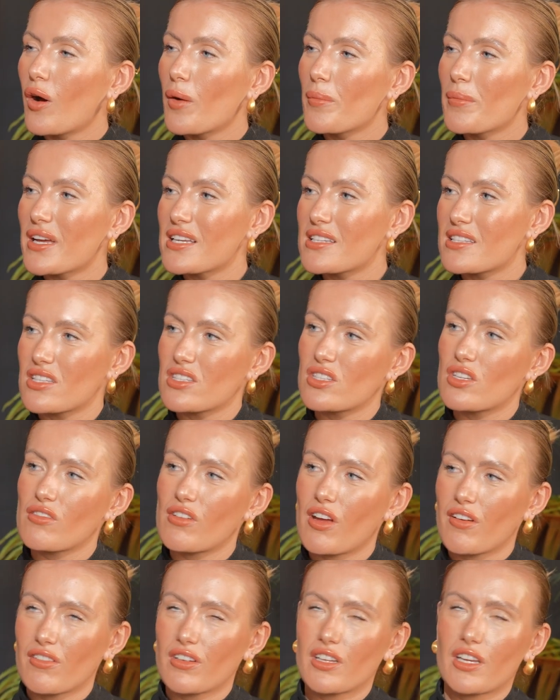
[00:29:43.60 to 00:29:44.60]
Oh, amazing! So
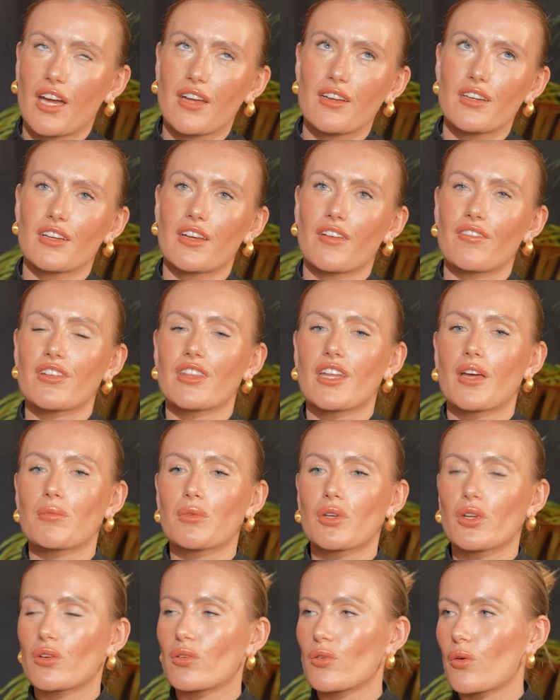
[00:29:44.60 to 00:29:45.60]
you're kind of giving them
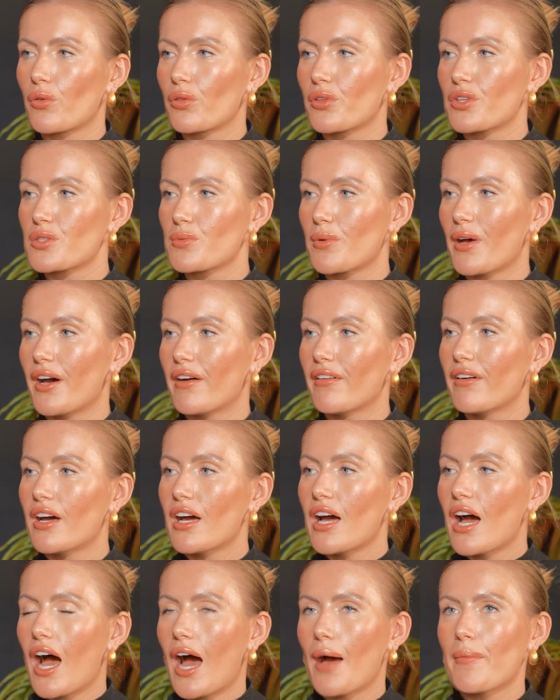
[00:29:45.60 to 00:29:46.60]
good growth as well.
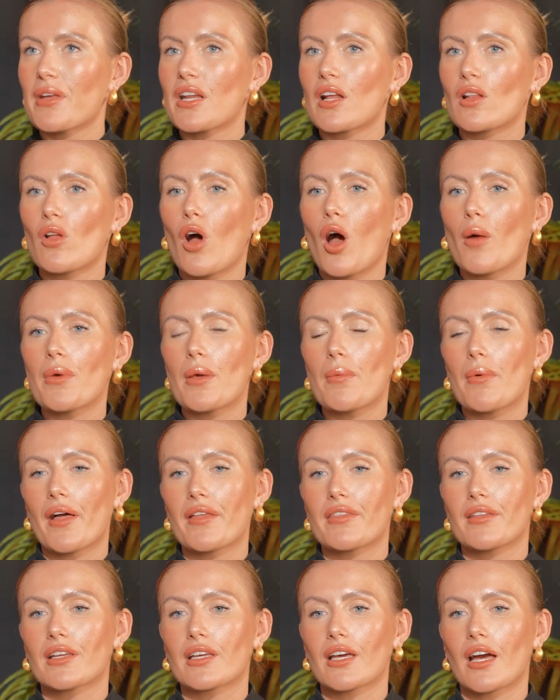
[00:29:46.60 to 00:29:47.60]
I mean, a lot of people I
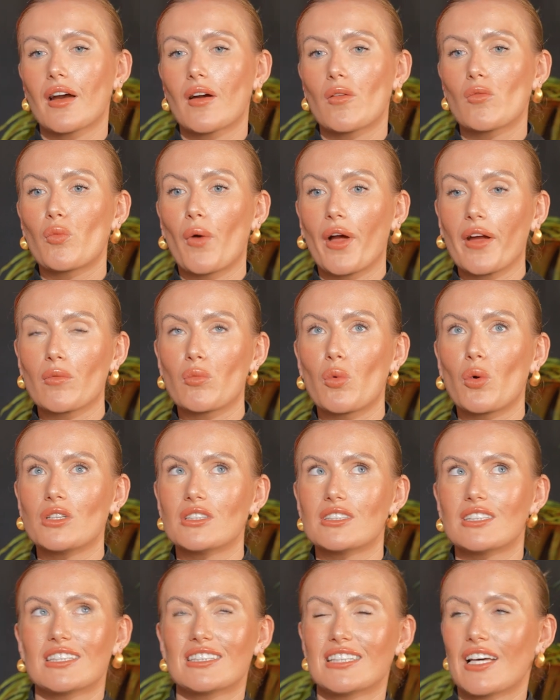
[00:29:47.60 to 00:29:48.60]
think
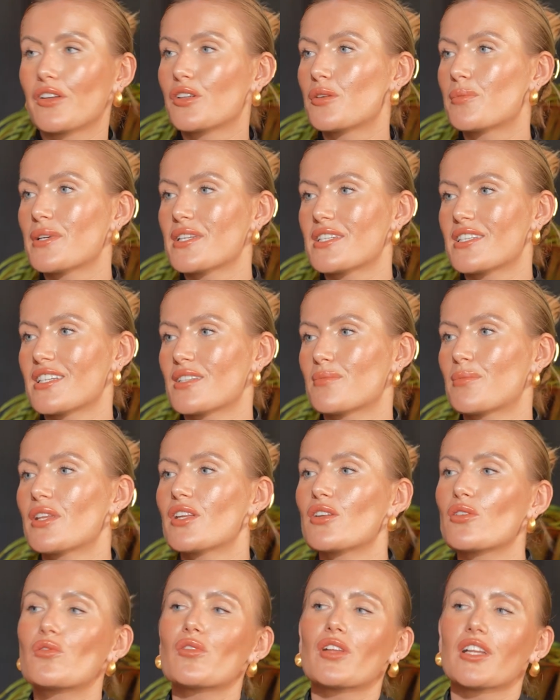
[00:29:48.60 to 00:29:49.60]
want to sell their business, but
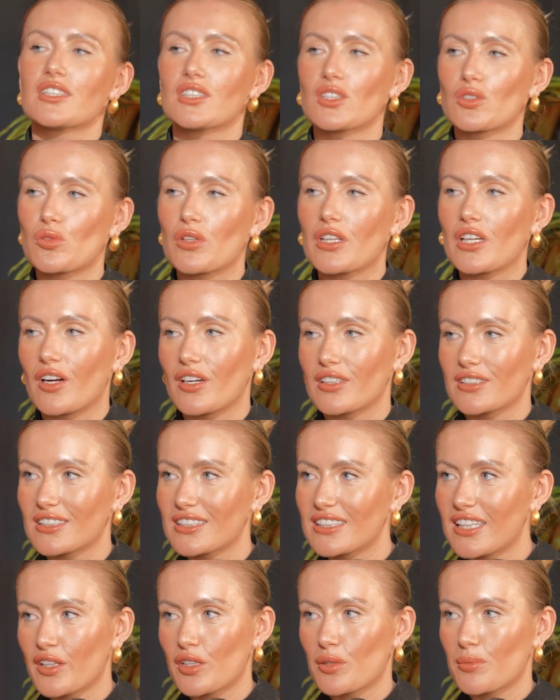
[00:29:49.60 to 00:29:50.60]
they don't realise it's really hard to
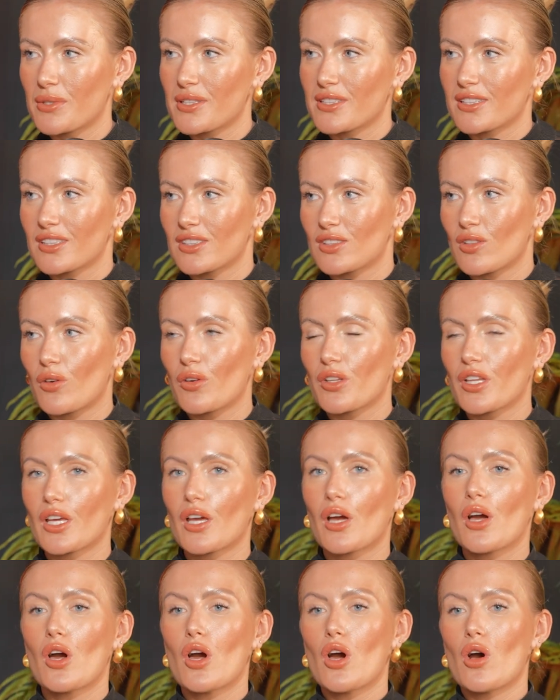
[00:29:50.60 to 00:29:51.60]
sell their business, or they
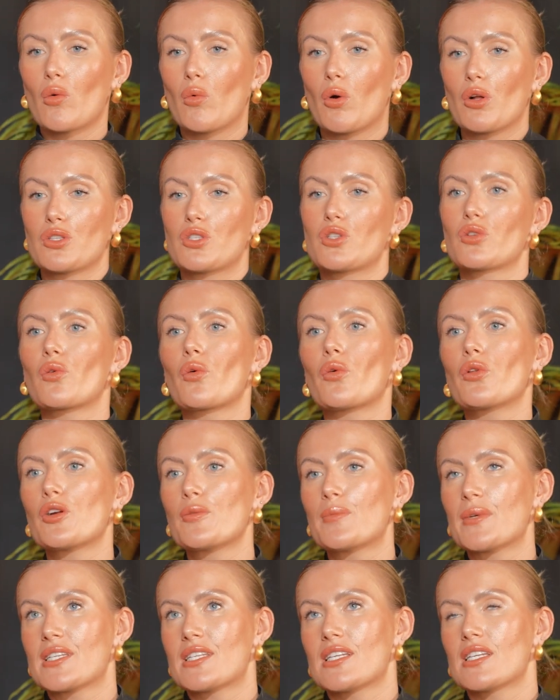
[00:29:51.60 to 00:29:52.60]
want to grow their
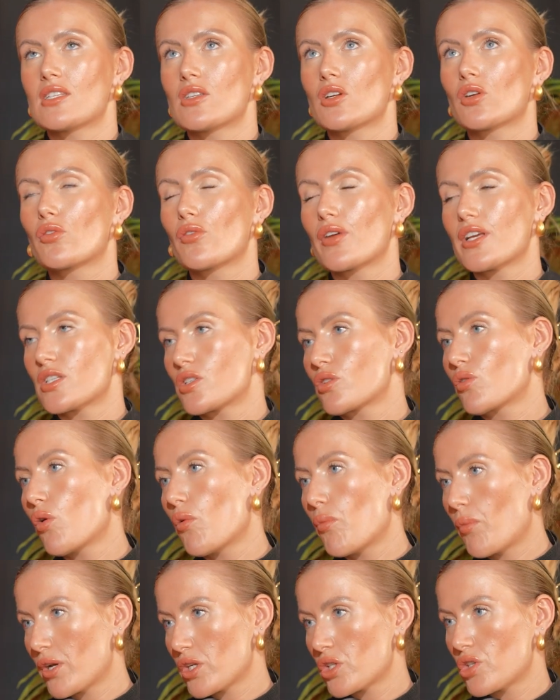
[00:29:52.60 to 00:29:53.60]
business to great
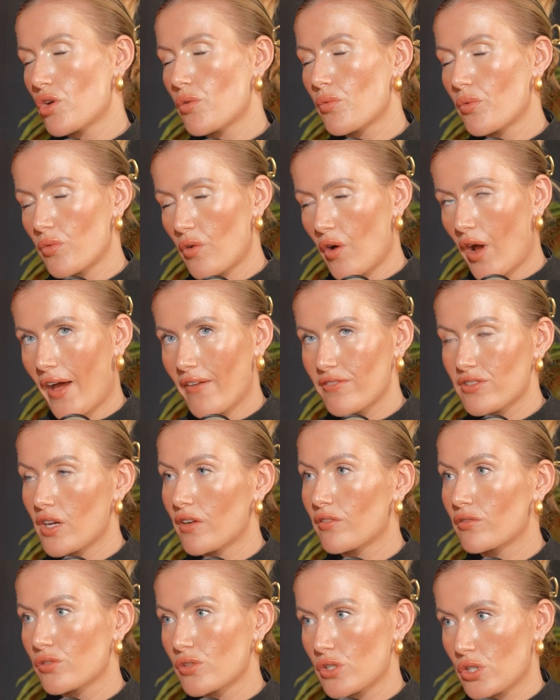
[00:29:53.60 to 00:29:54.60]
scope, which you have
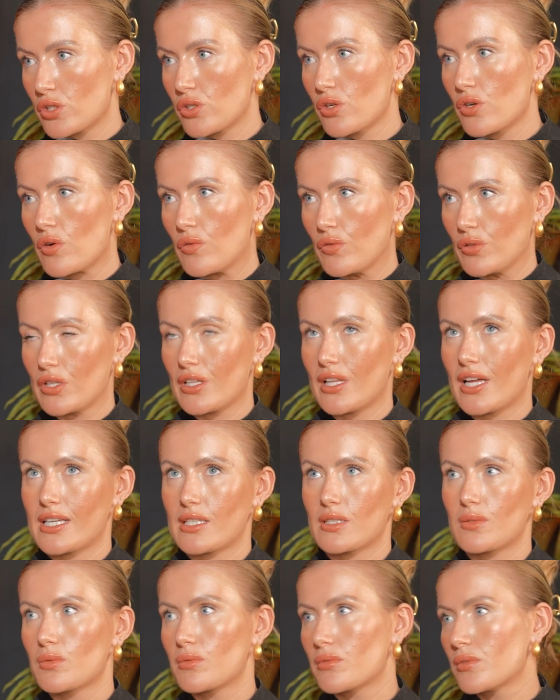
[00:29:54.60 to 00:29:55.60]
done for sure over the
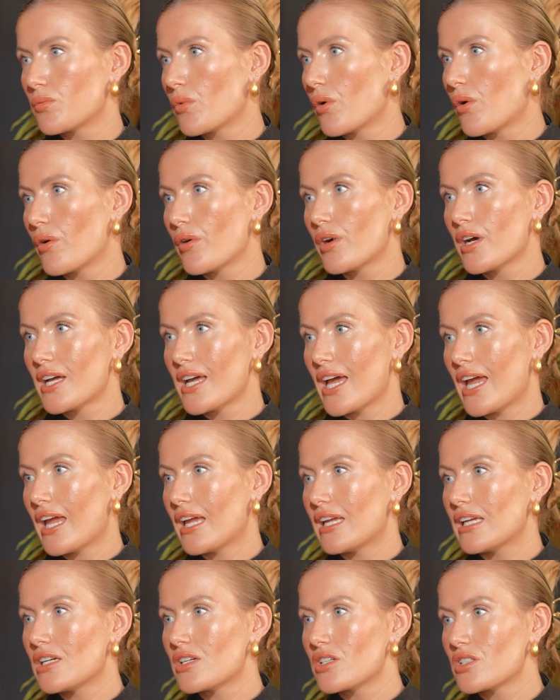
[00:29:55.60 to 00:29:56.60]
last
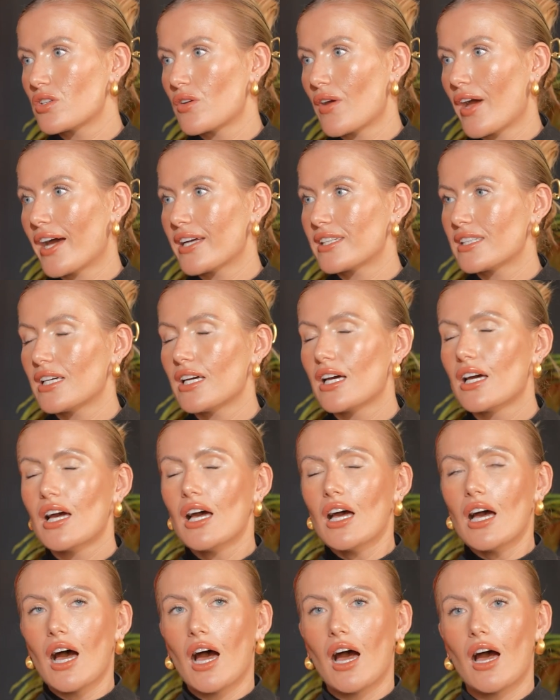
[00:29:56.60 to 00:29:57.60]
8 years you had it.
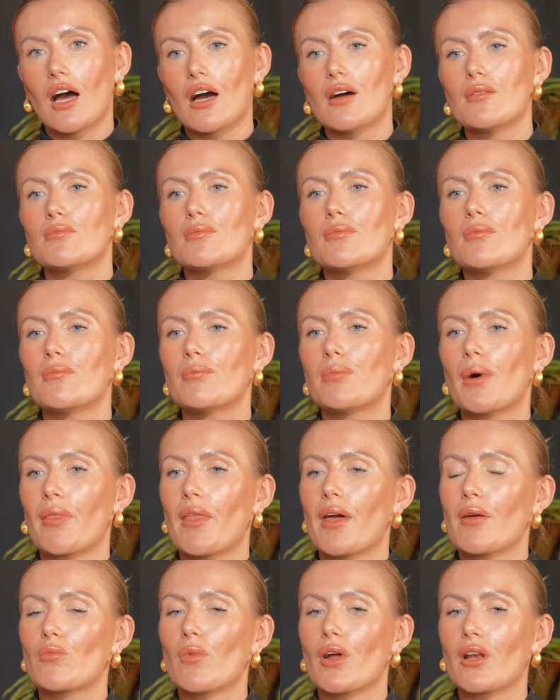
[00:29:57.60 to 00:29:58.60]
But
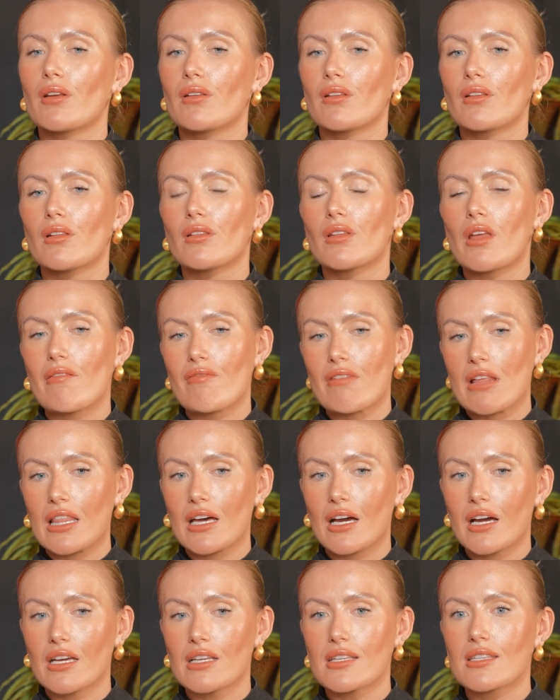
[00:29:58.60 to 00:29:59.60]
then when they
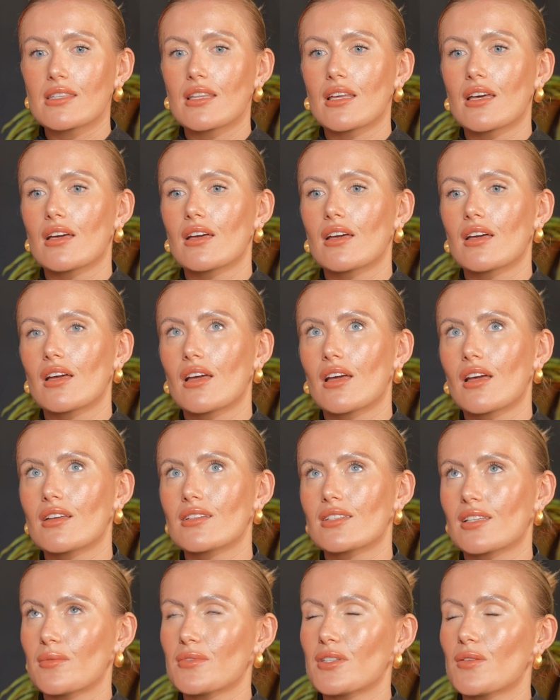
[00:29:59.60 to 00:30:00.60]
realise that
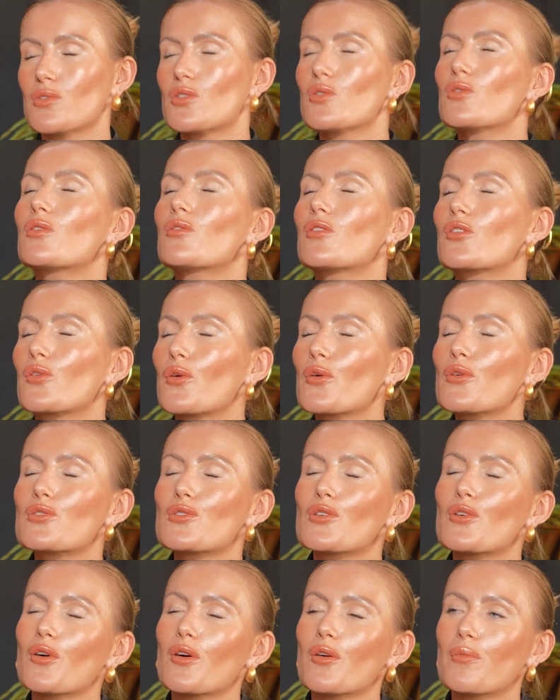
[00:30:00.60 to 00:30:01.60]
sometimes you grow
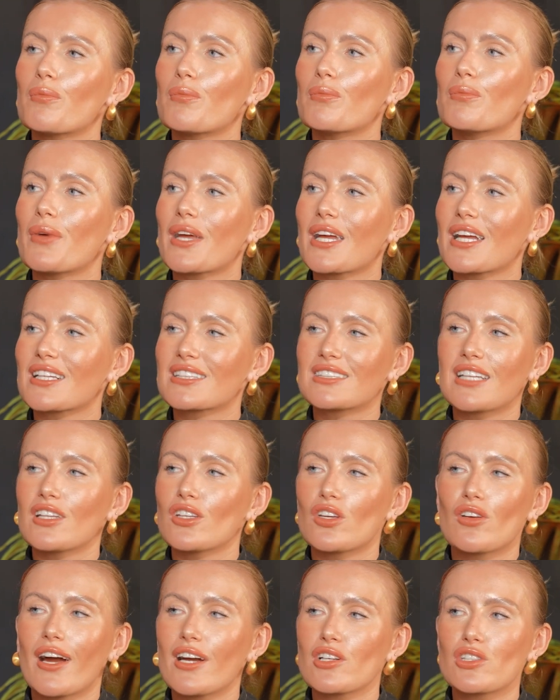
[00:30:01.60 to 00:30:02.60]
to a big extent
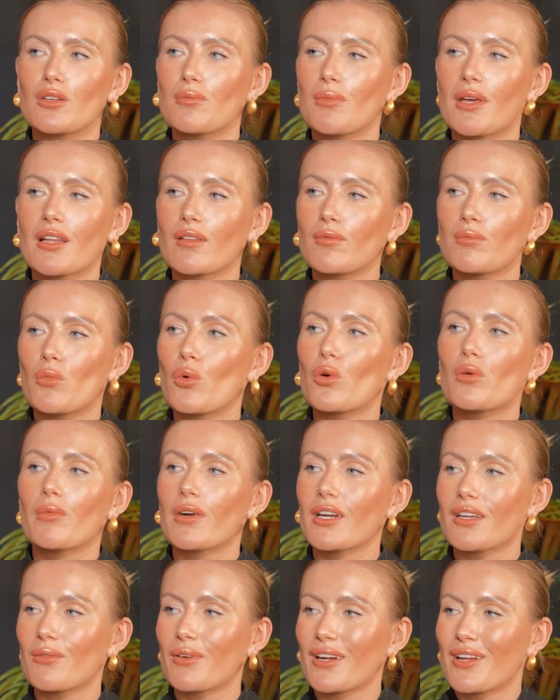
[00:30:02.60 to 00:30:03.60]
that you actually make more
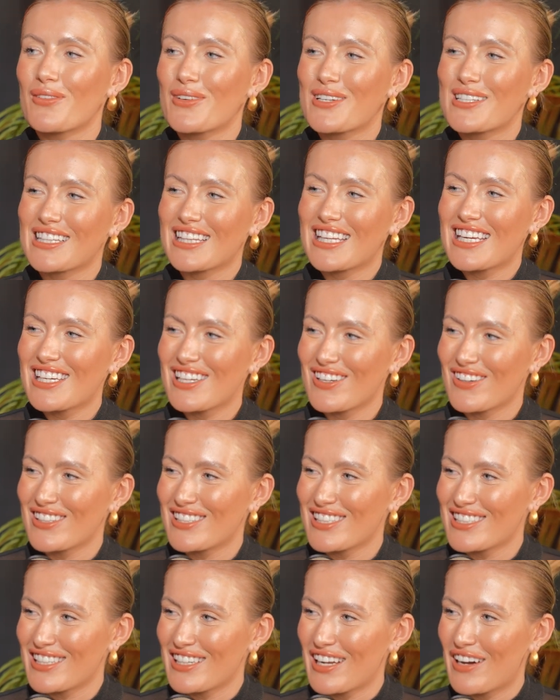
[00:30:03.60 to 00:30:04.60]
money when it was linear.
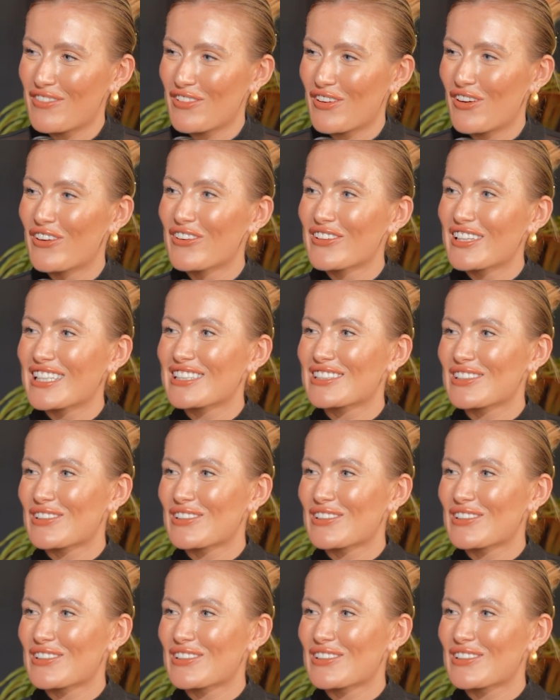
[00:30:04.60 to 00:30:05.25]
You didn't have all these